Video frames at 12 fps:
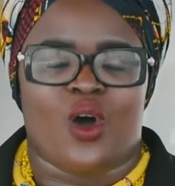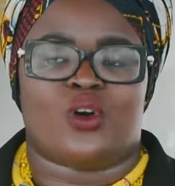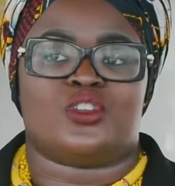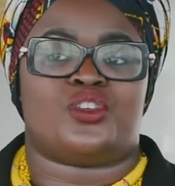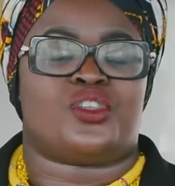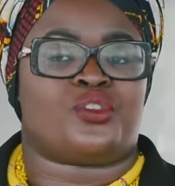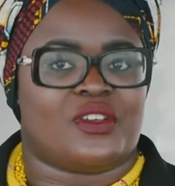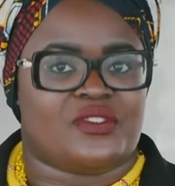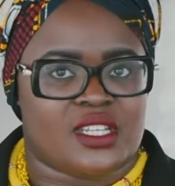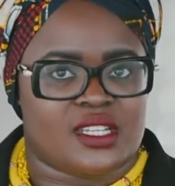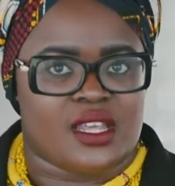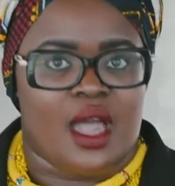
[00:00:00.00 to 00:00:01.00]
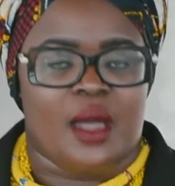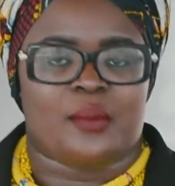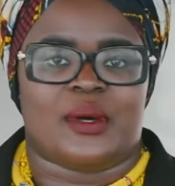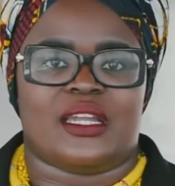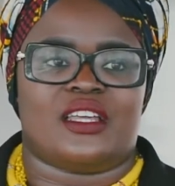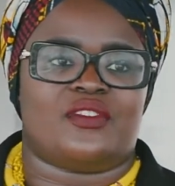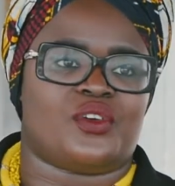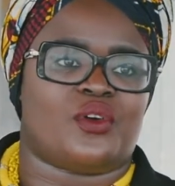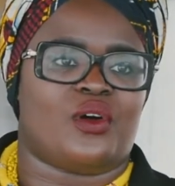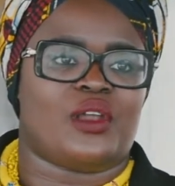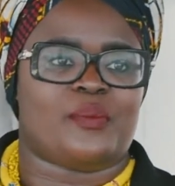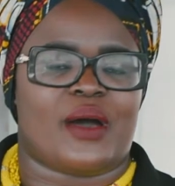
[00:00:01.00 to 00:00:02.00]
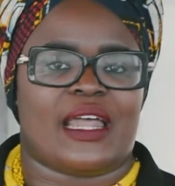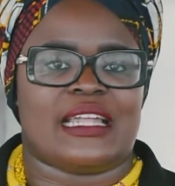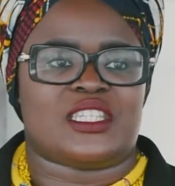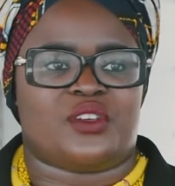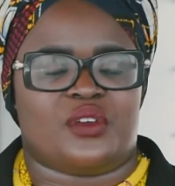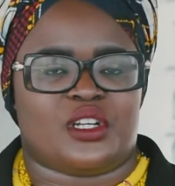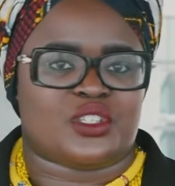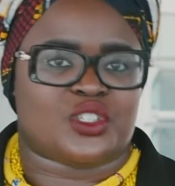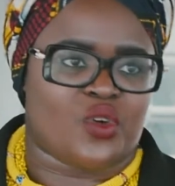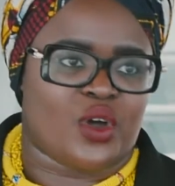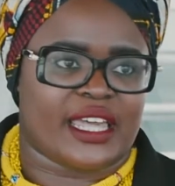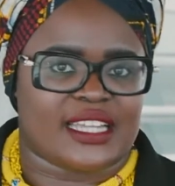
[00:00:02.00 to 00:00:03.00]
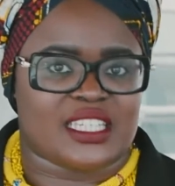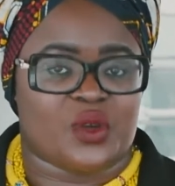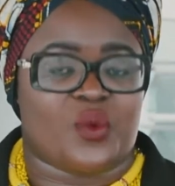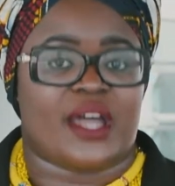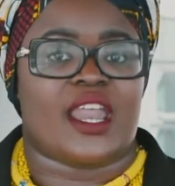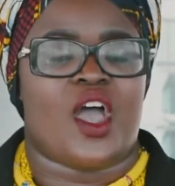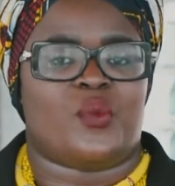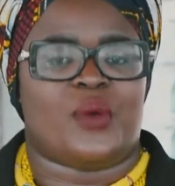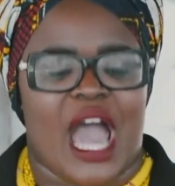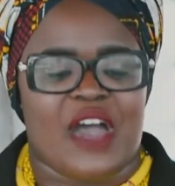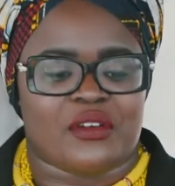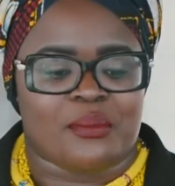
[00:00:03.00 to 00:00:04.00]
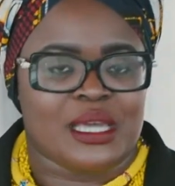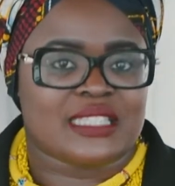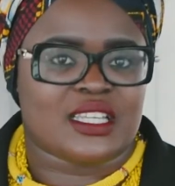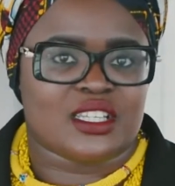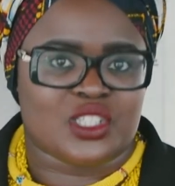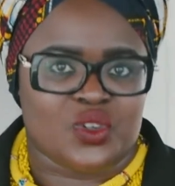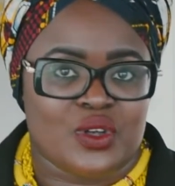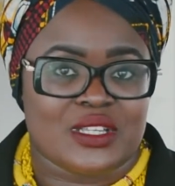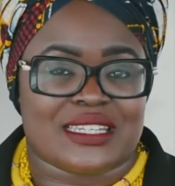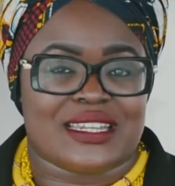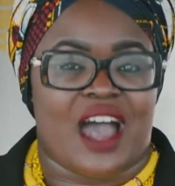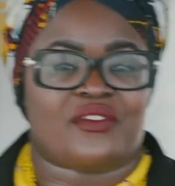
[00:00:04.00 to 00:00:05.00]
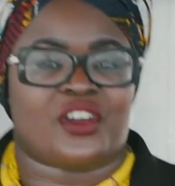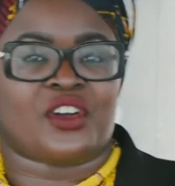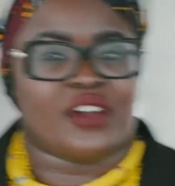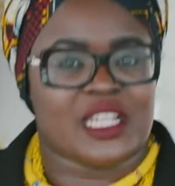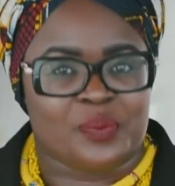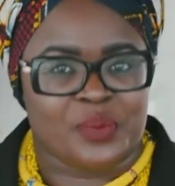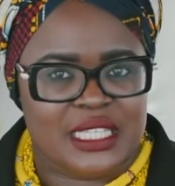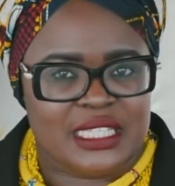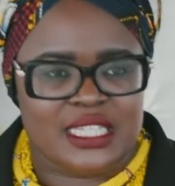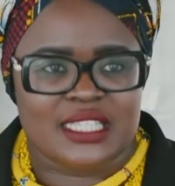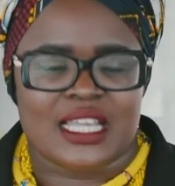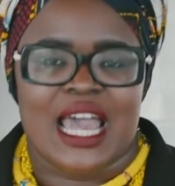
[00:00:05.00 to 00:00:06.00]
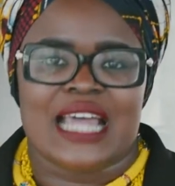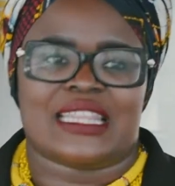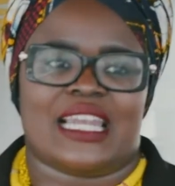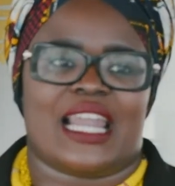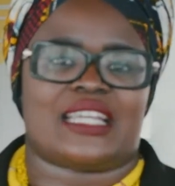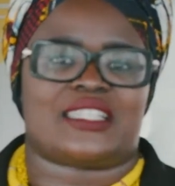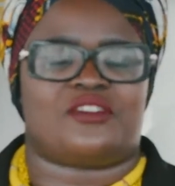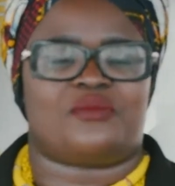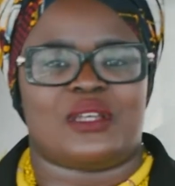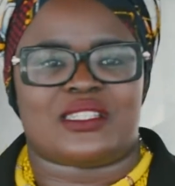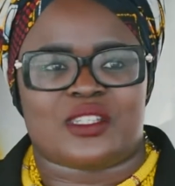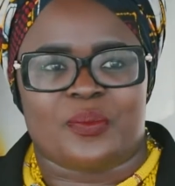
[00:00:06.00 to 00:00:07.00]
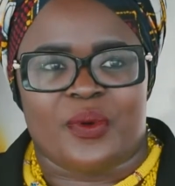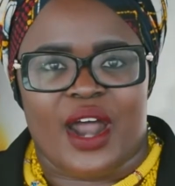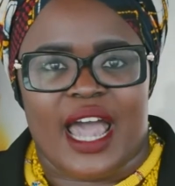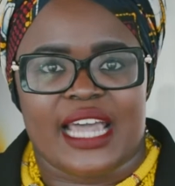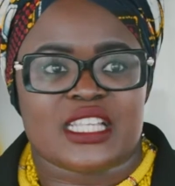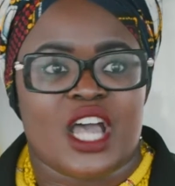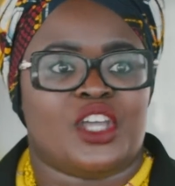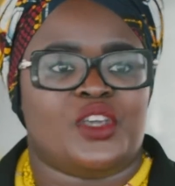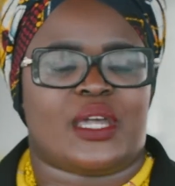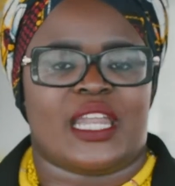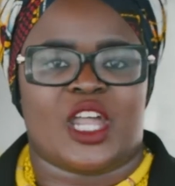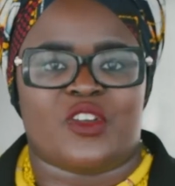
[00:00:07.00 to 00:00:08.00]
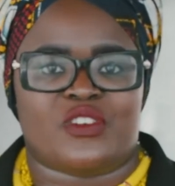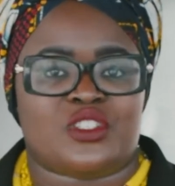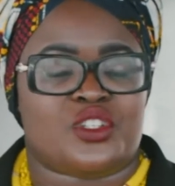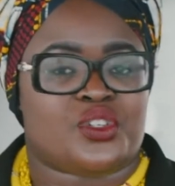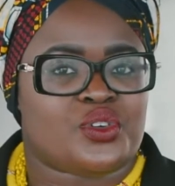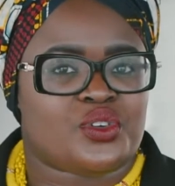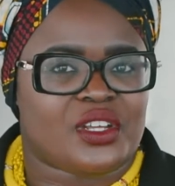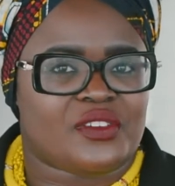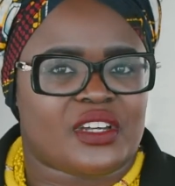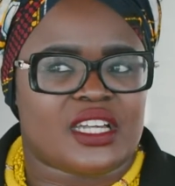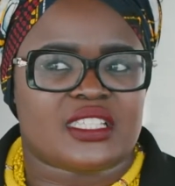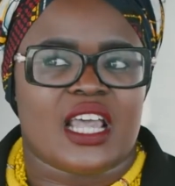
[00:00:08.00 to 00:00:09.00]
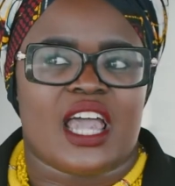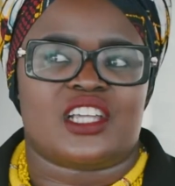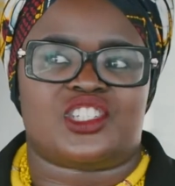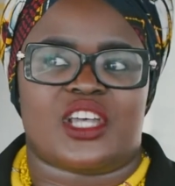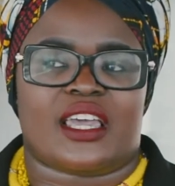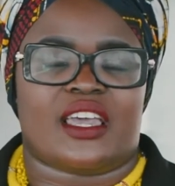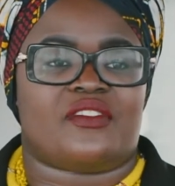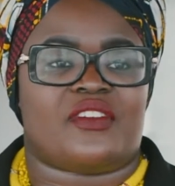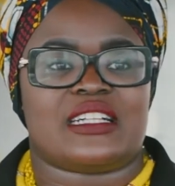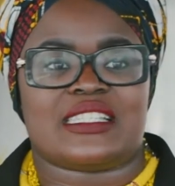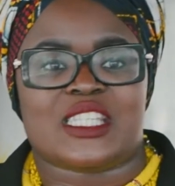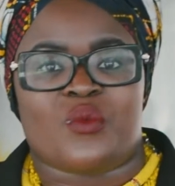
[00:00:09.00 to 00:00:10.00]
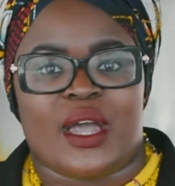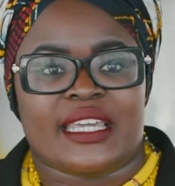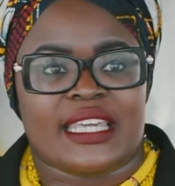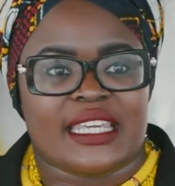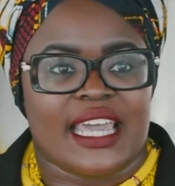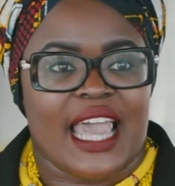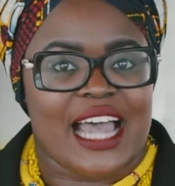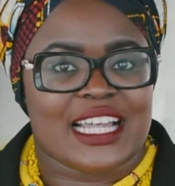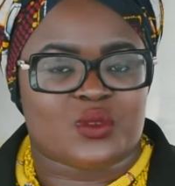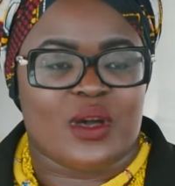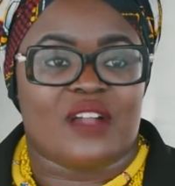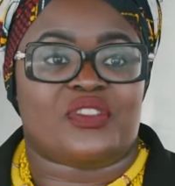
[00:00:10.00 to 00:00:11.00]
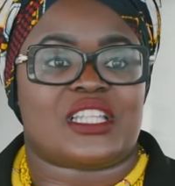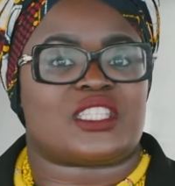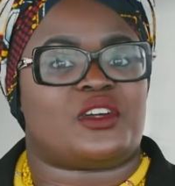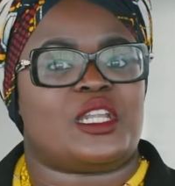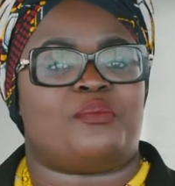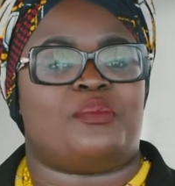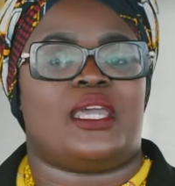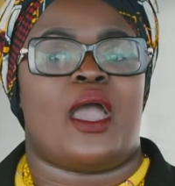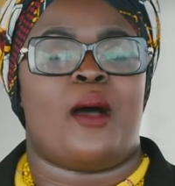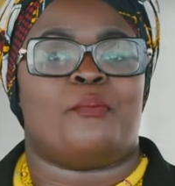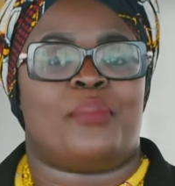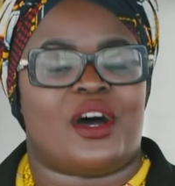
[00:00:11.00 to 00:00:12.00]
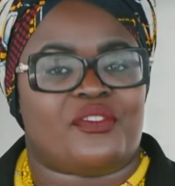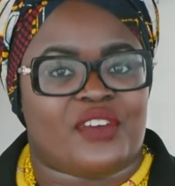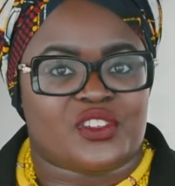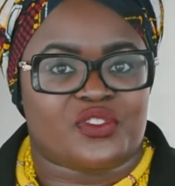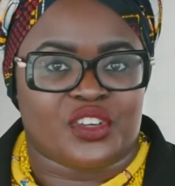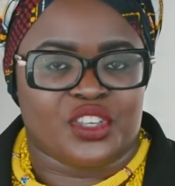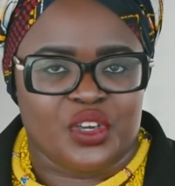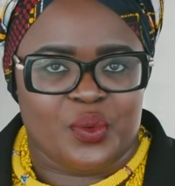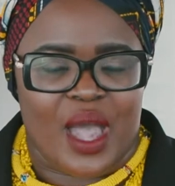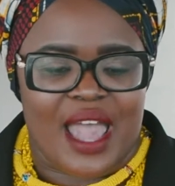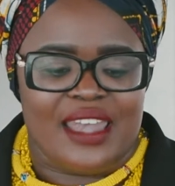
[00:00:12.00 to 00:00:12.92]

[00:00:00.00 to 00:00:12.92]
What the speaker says: or to thrift it. But if you're all about entering a store and getting one, we have amazing stores that have great pieces, the likes of Mr. Price. You can head over to Two Rivers, check if LC Waikiki has one that's going to be perfect for you.